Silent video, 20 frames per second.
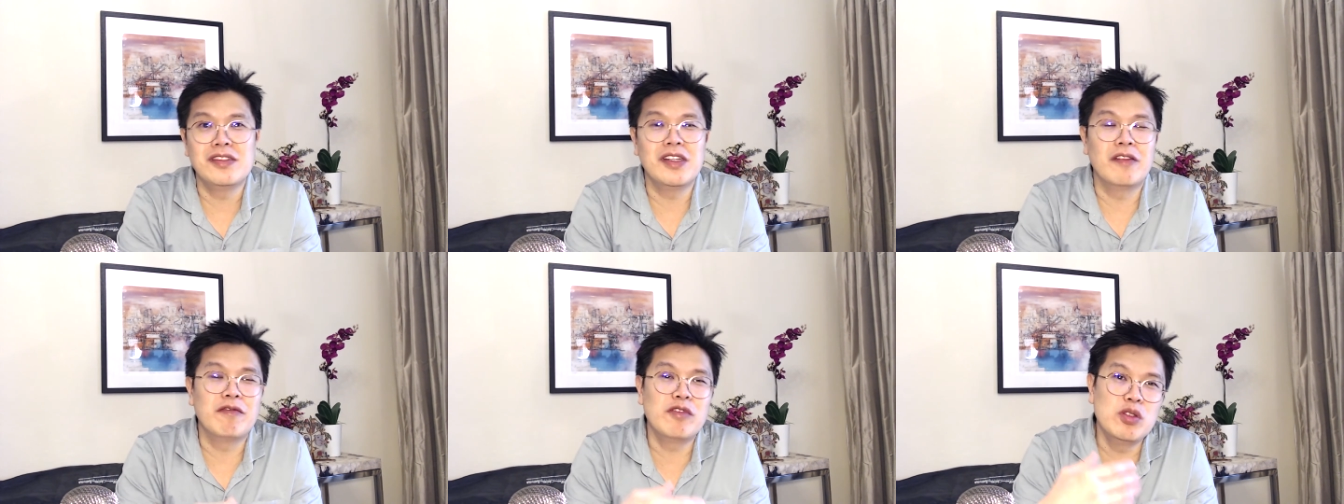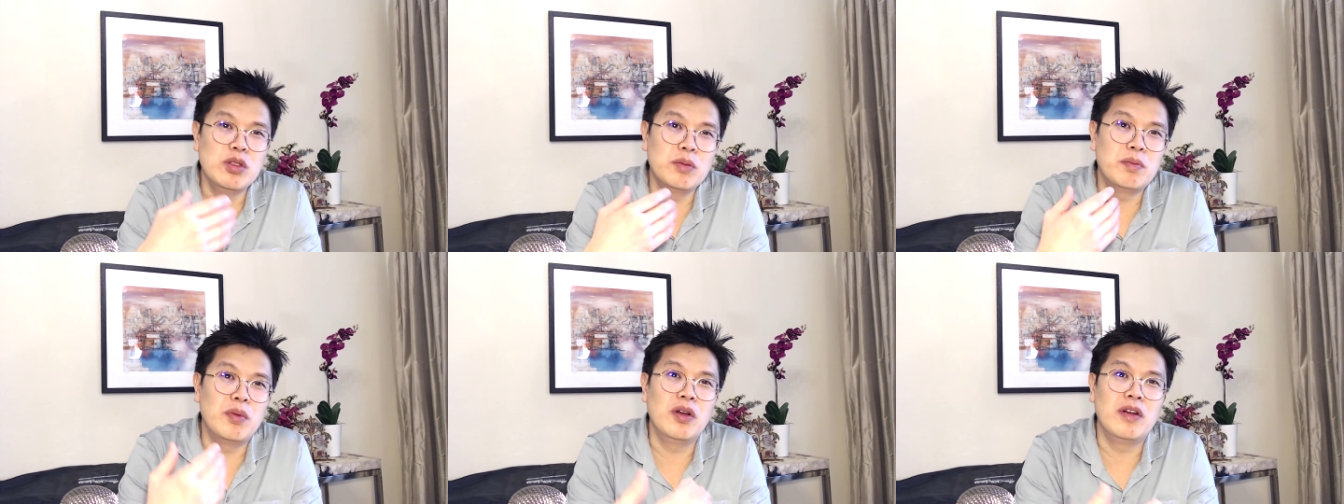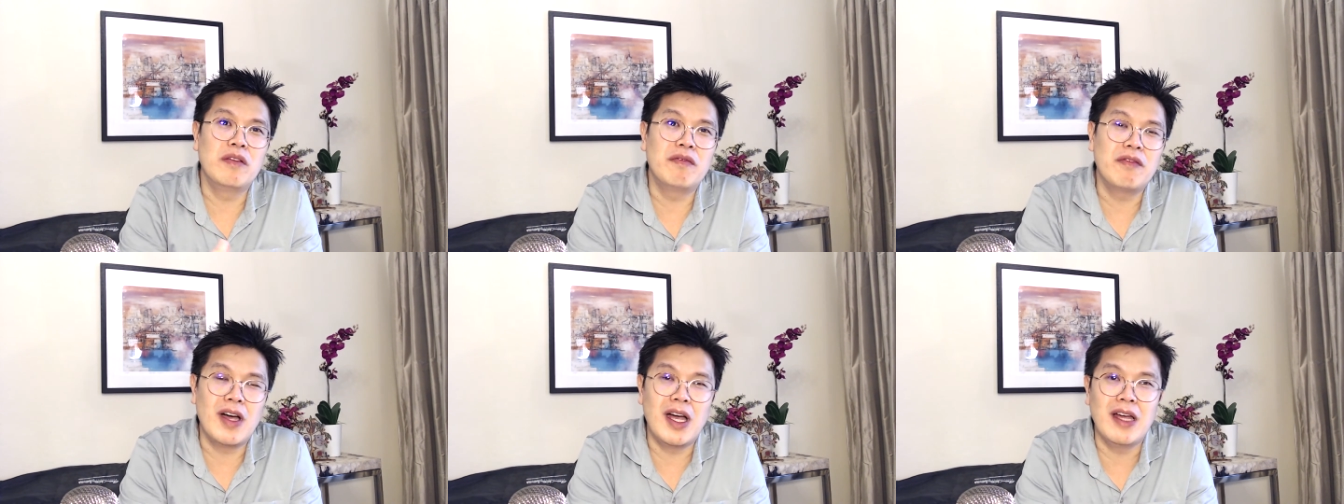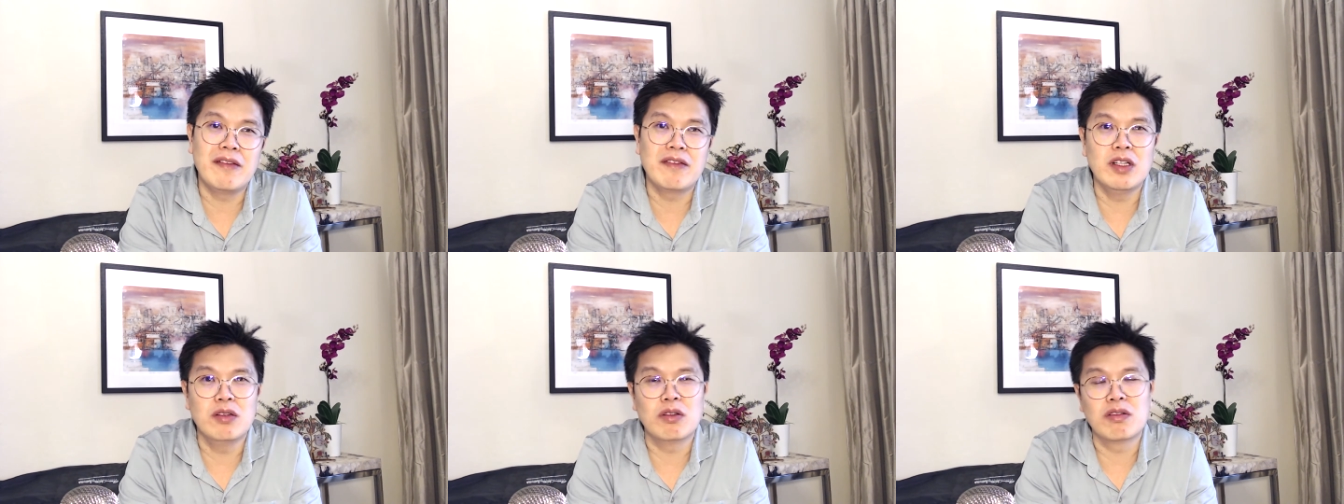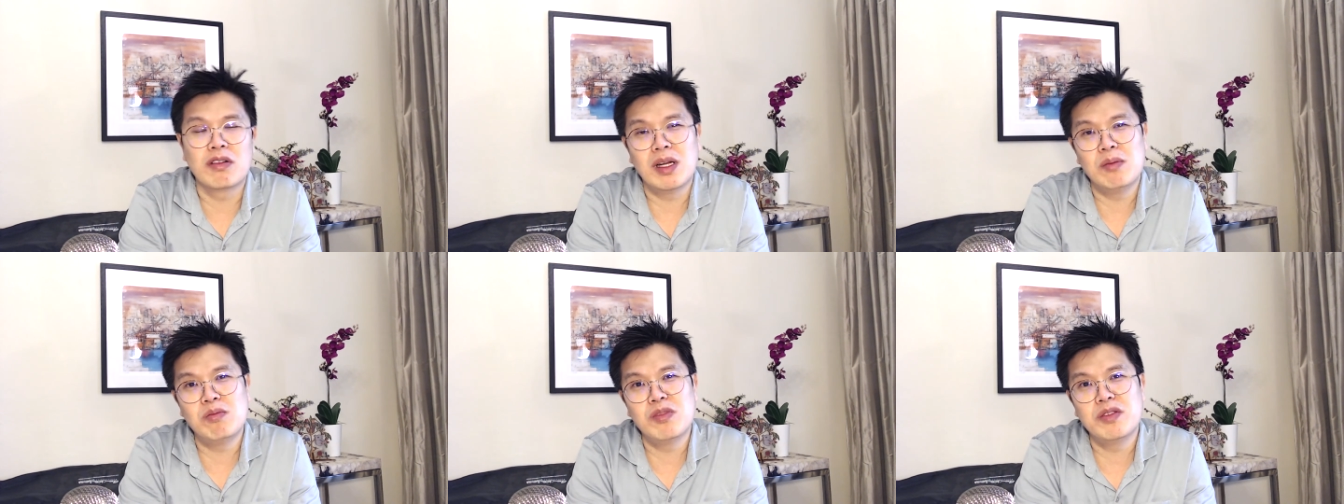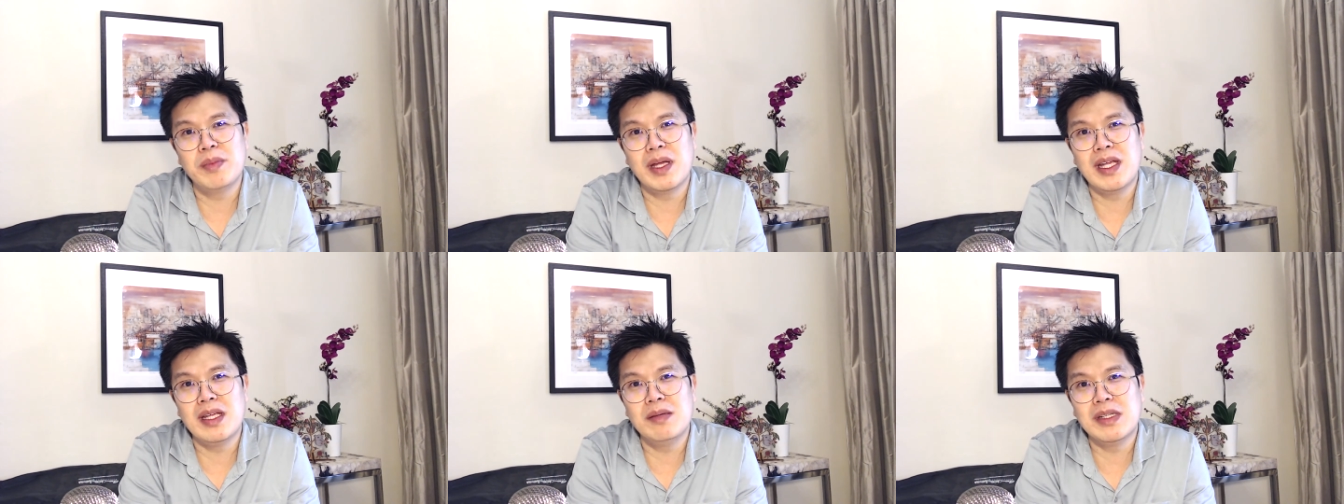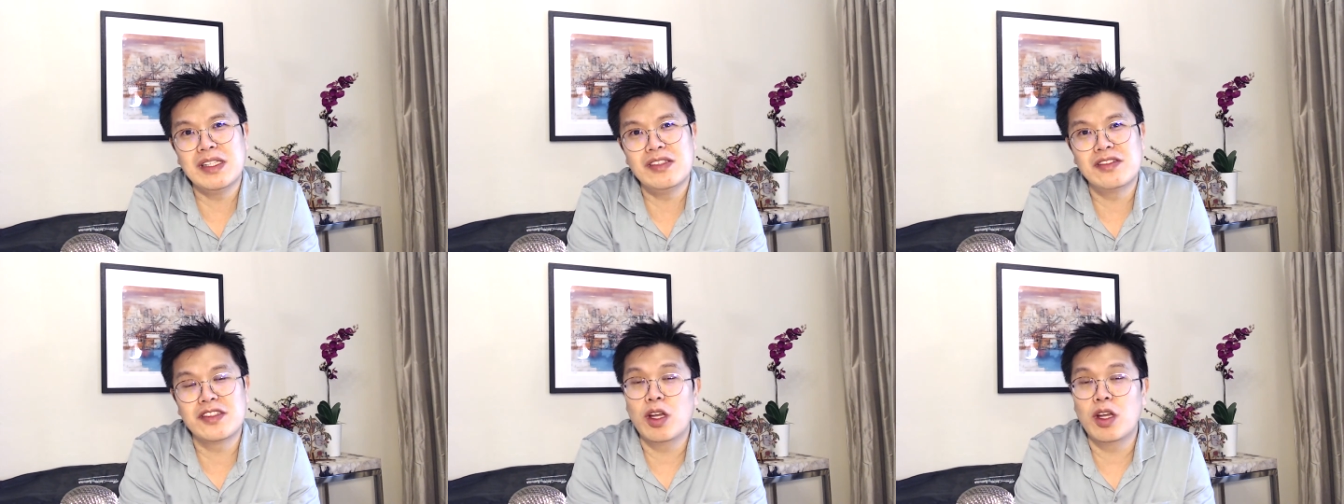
you have 2.5 kilograms babies.